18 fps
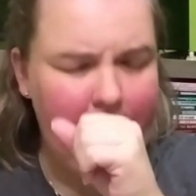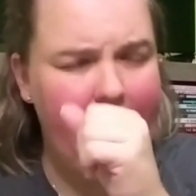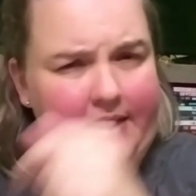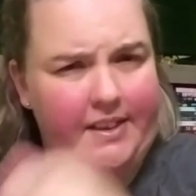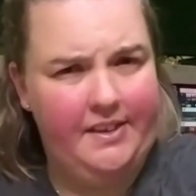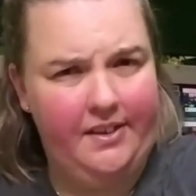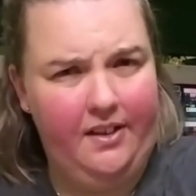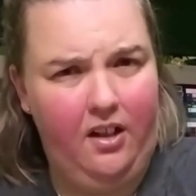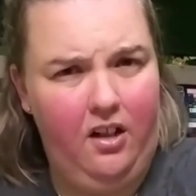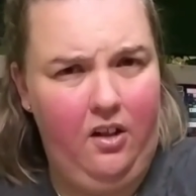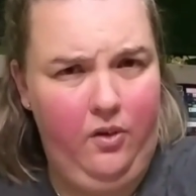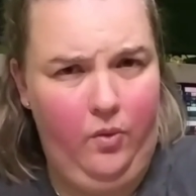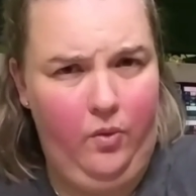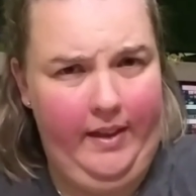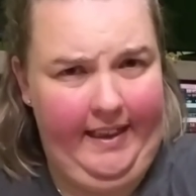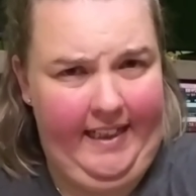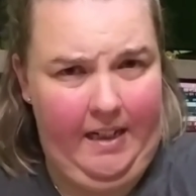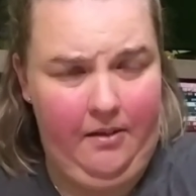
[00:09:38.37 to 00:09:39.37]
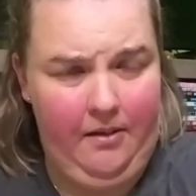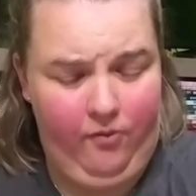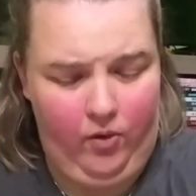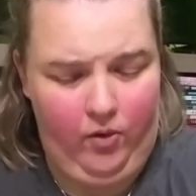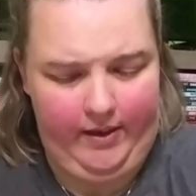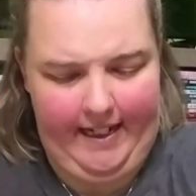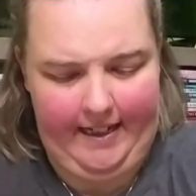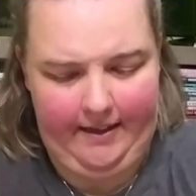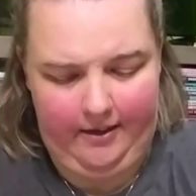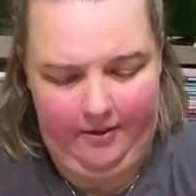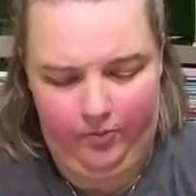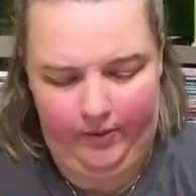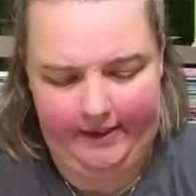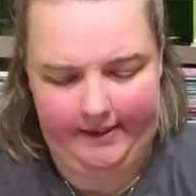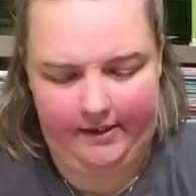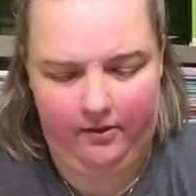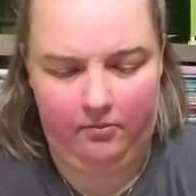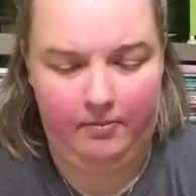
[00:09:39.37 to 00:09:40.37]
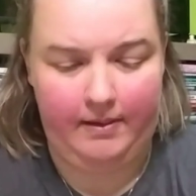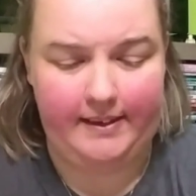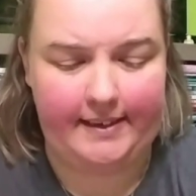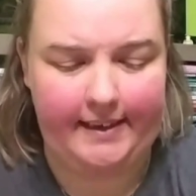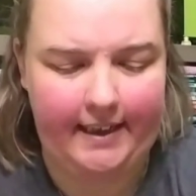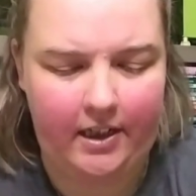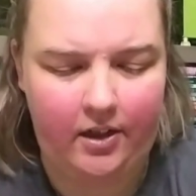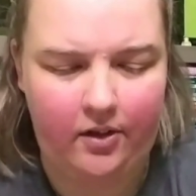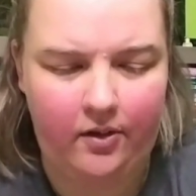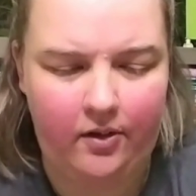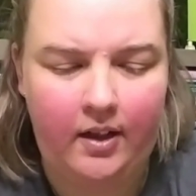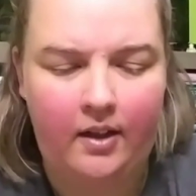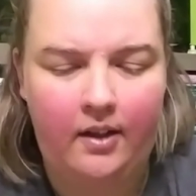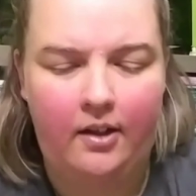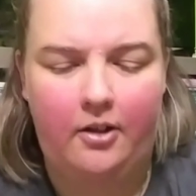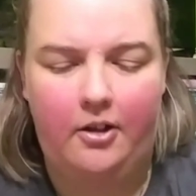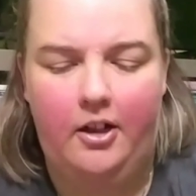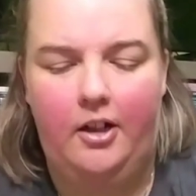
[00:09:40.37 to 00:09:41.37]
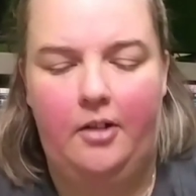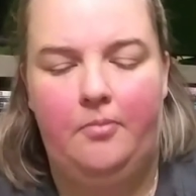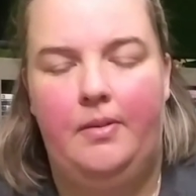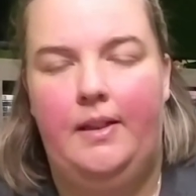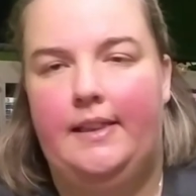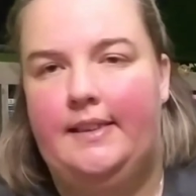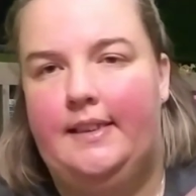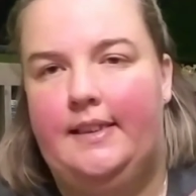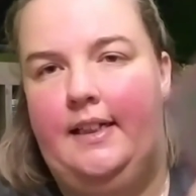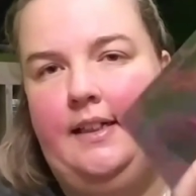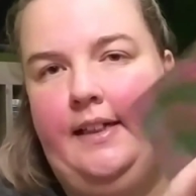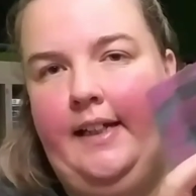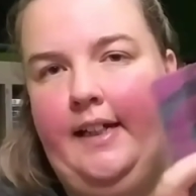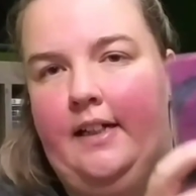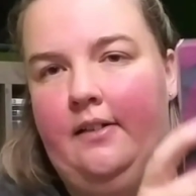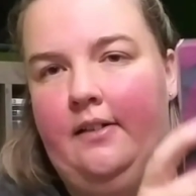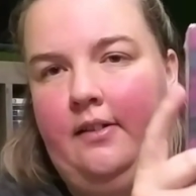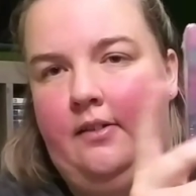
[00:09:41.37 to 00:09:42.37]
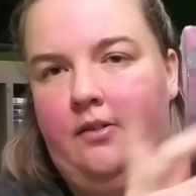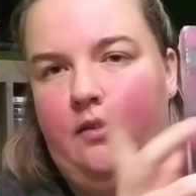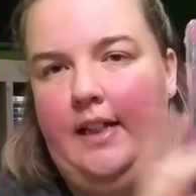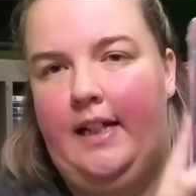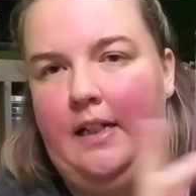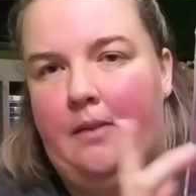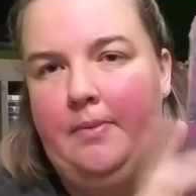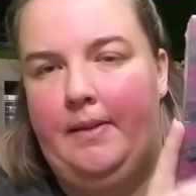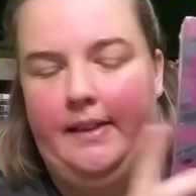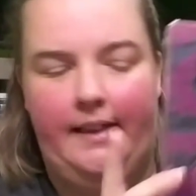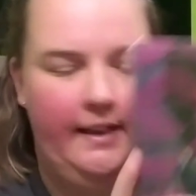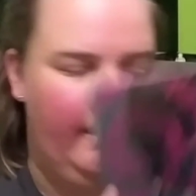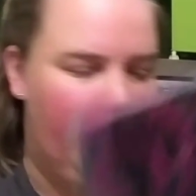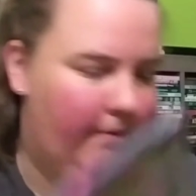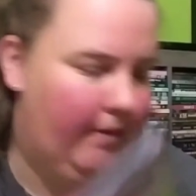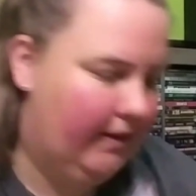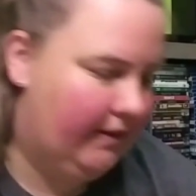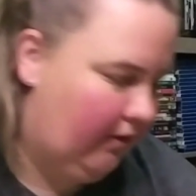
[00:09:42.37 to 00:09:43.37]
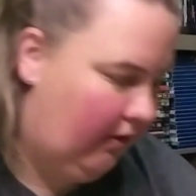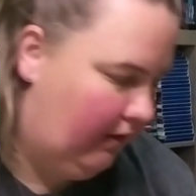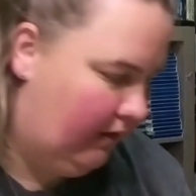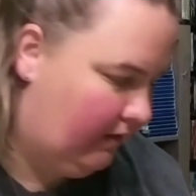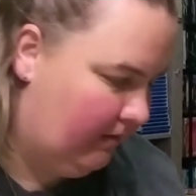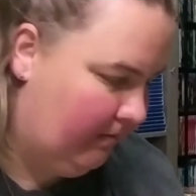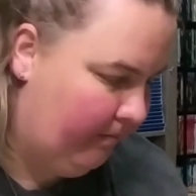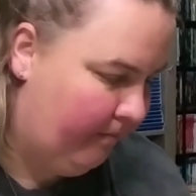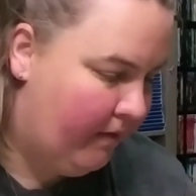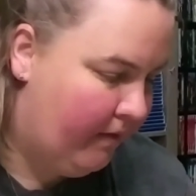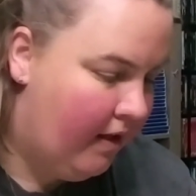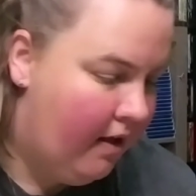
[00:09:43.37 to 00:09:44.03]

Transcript: and Saw, the one I can't afford, A couple weeks or uh, months ago. Um, but uh, yeah, glad he picked that up. That's awesome.